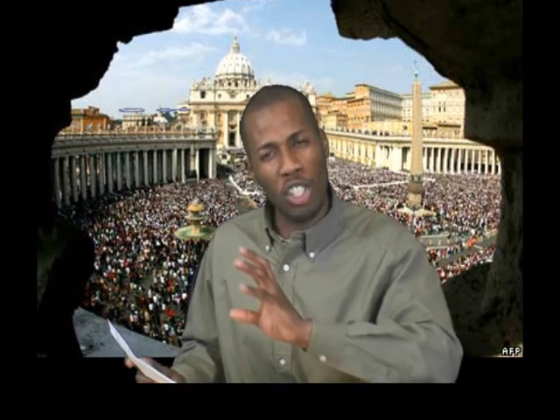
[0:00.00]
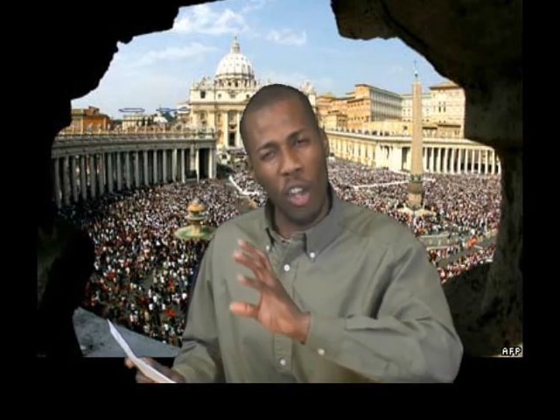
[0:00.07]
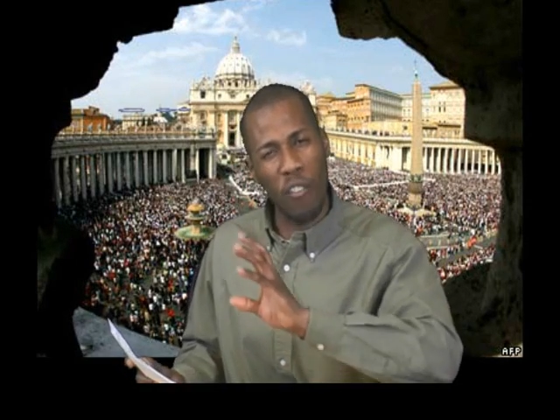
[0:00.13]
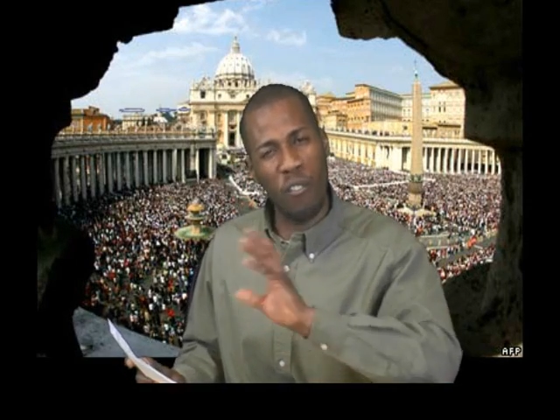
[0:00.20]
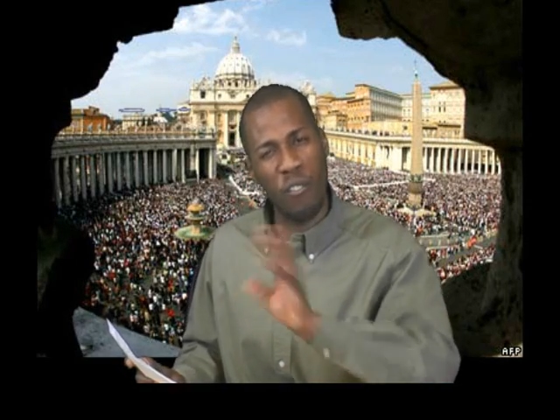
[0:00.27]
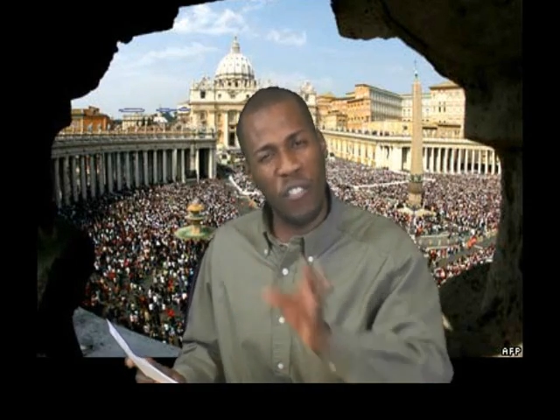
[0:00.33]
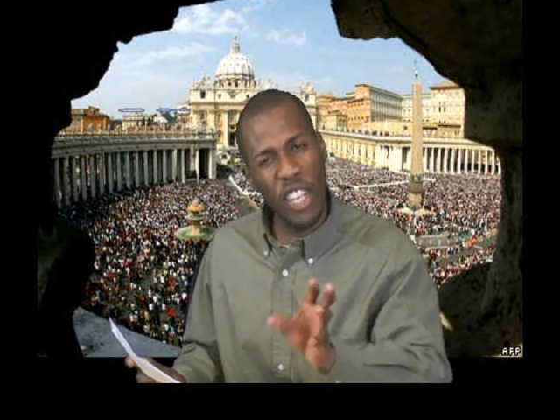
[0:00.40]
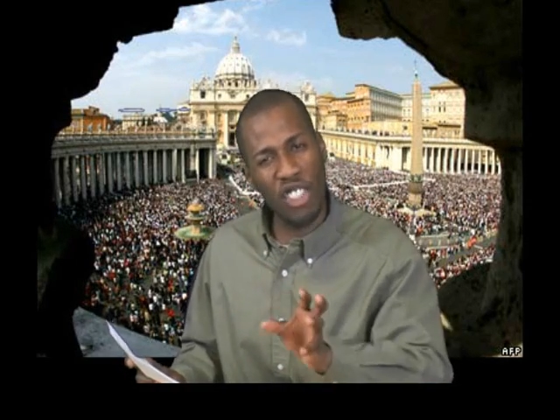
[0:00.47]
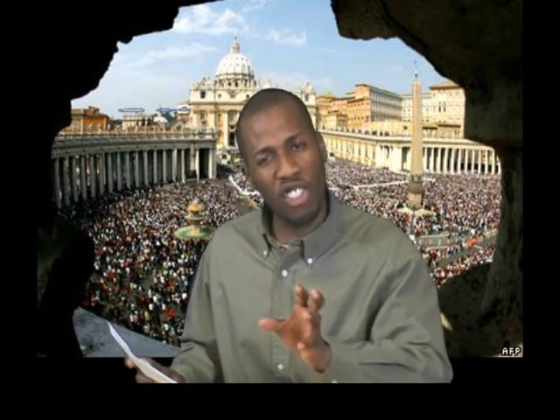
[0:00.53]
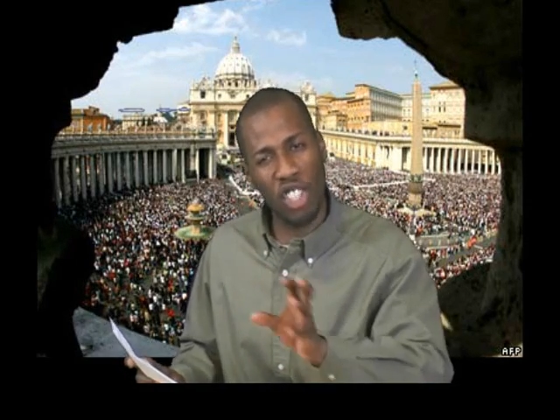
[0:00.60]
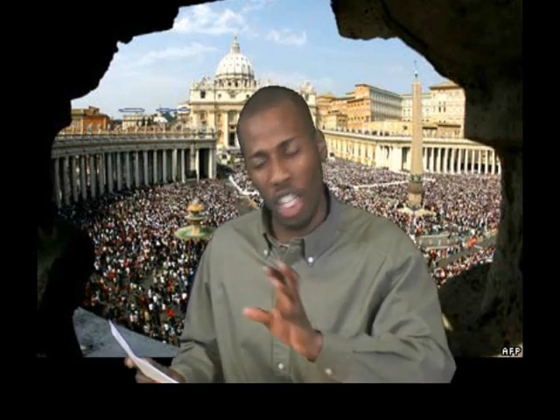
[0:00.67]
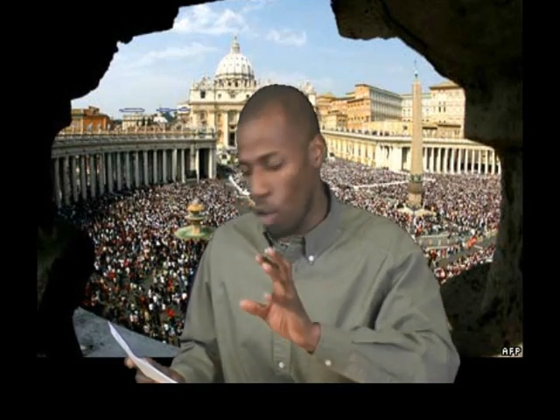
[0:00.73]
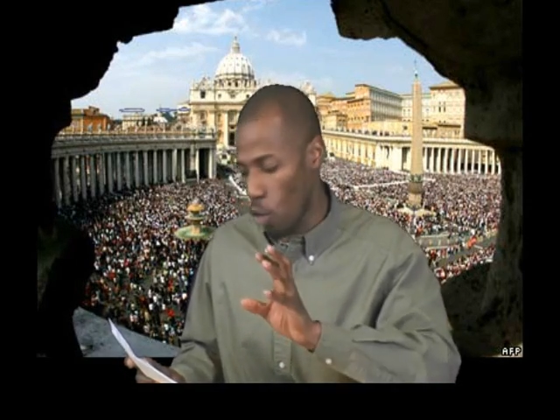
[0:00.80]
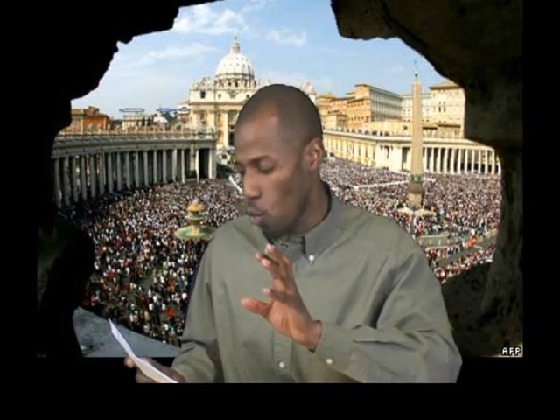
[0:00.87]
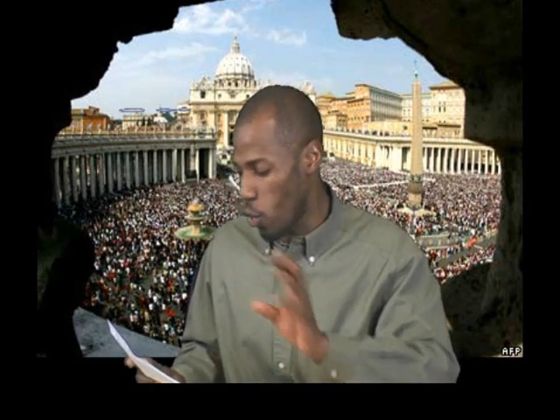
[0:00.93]

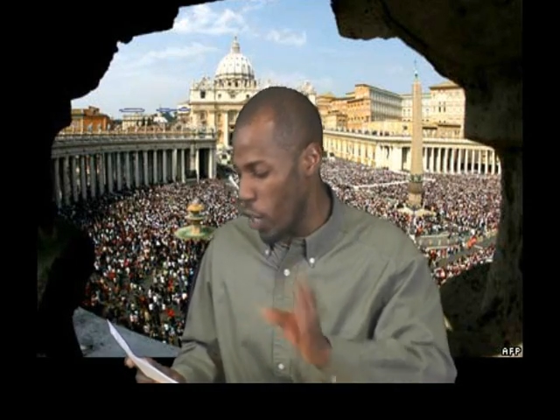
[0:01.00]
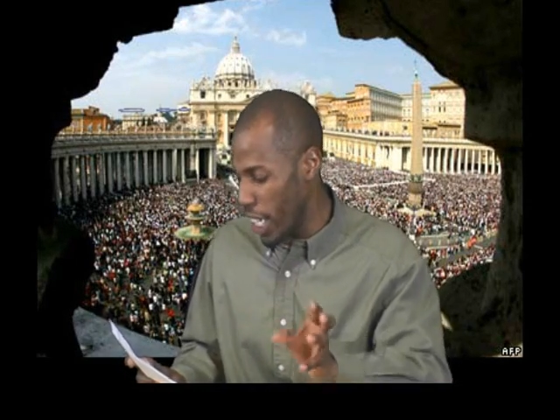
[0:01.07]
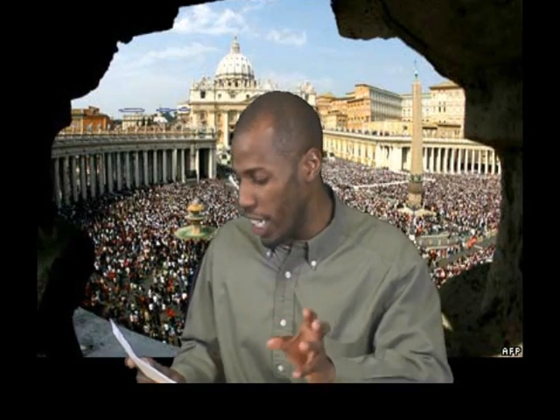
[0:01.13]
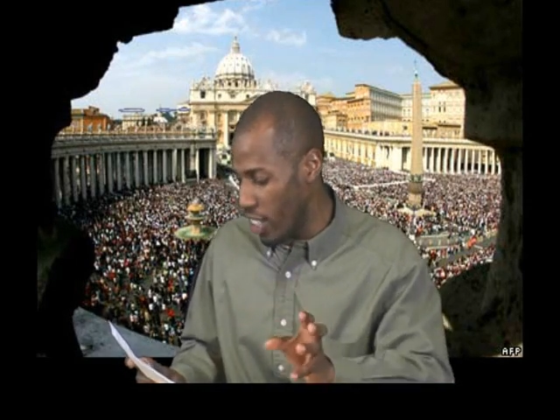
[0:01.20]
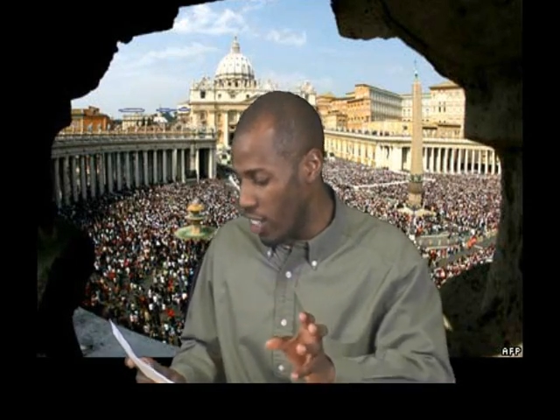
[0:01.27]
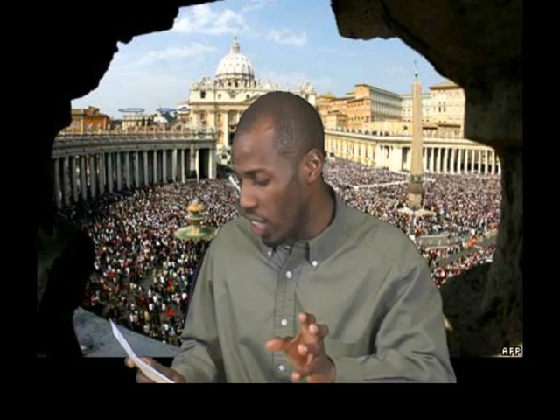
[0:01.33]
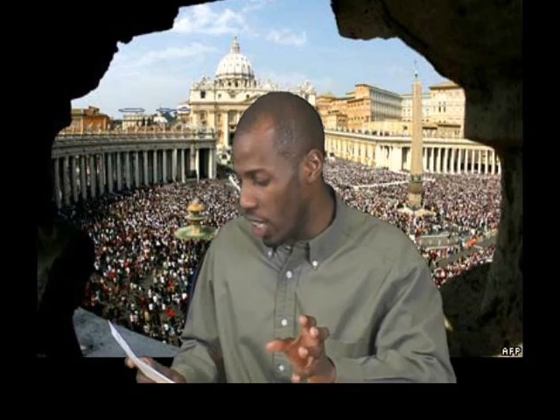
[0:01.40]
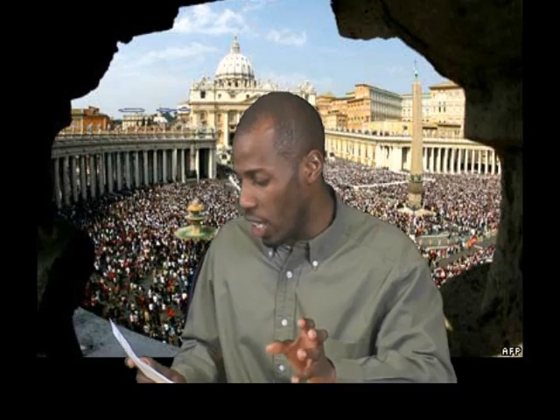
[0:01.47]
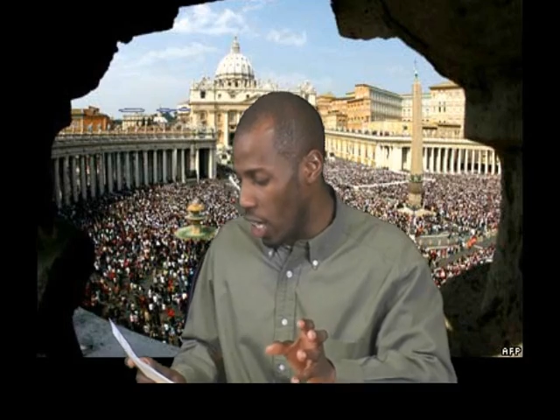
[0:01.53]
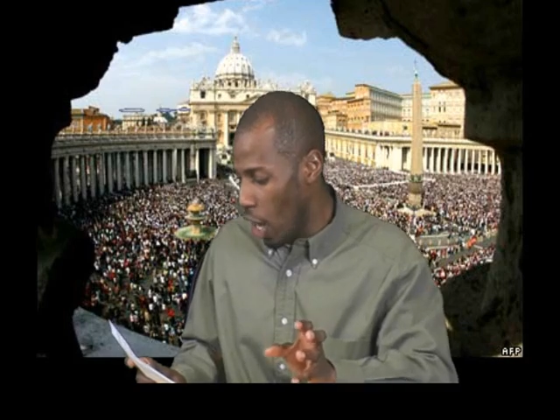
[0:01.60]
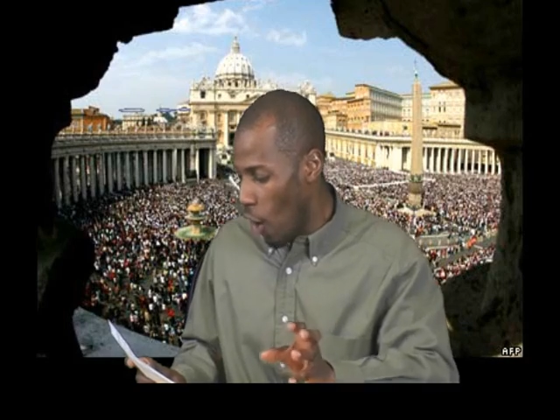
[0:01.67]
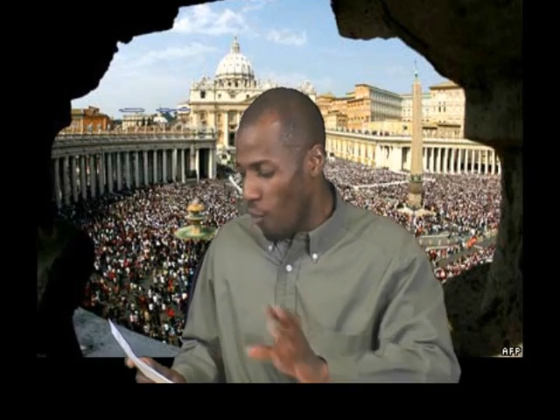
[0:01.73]
sufficient reason